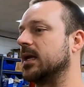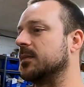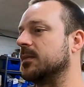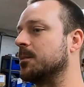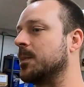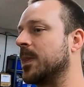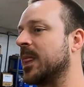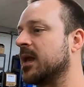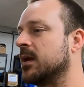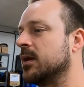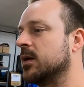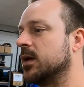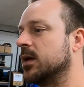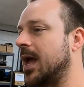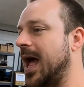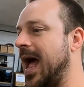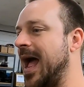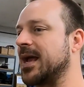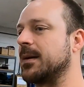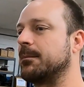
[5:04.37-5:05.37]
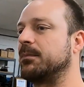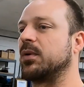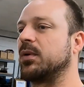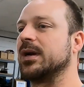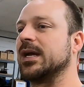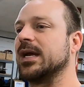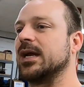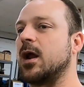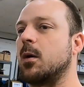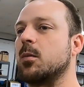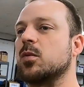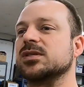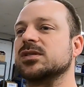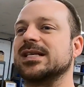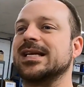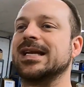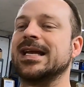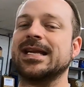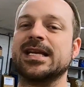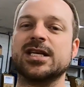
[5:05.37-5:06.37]
and I could bring in
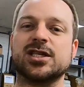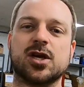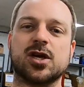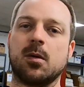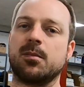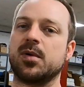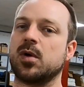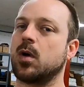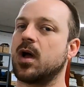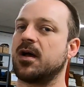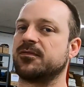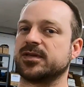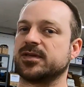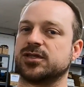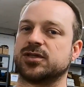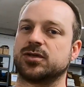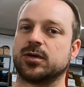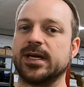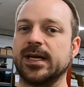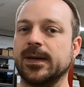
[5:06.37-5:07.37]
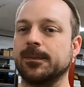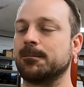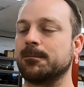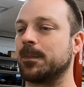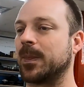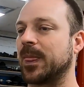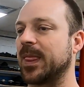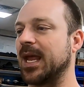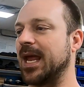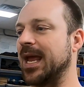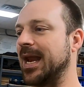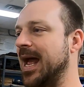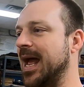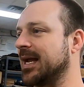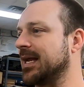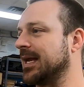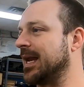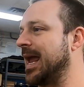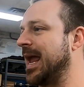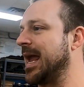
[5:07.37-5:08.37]
almost any Joe Blow off the street, and
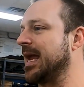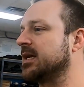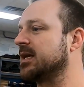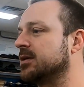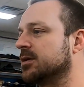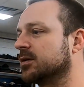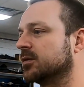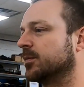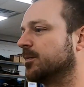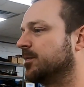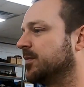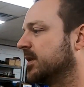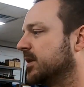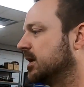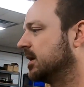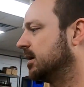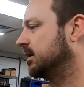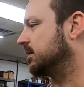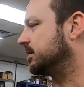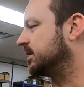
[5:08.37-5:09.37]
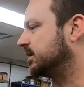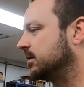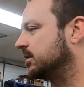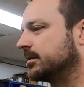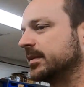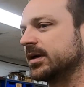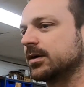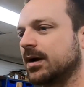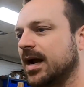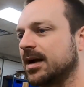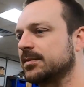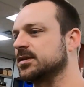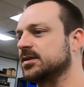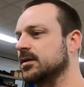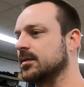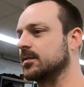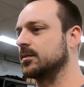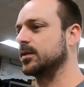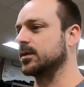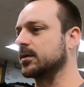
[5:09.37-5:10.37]
I could hand them. Let me grab
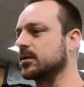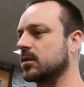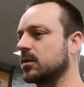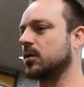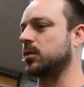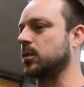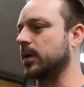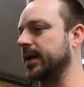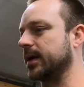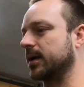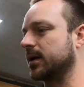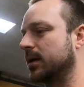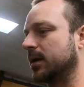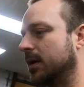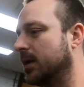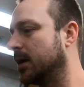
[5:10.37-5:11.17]
something real quick,